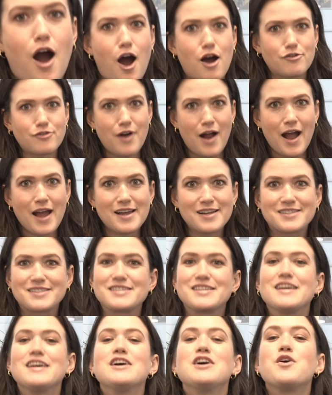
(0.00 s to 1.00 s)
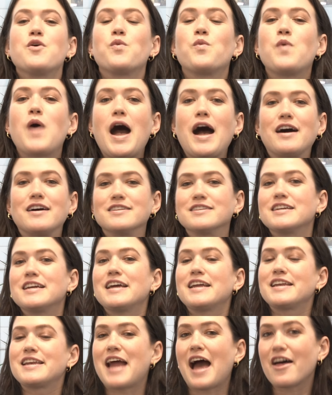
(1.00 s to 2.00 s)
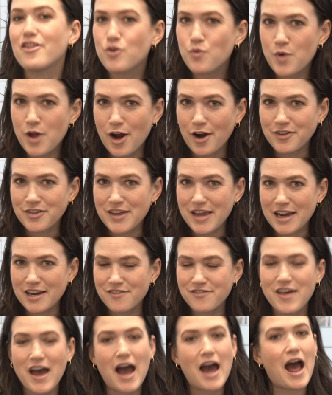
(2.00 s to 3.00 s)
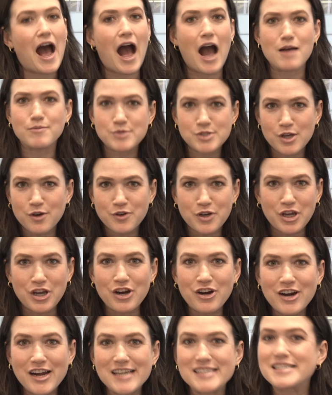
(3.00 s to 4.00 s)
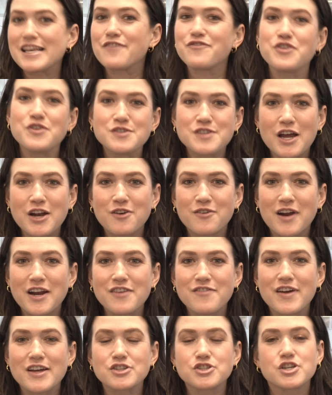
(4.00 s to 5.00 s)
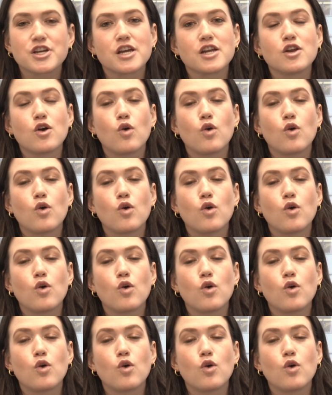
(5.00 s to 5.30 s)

All right. Well, now that we are at the end of that, I'm so curious. Have you done a renovation?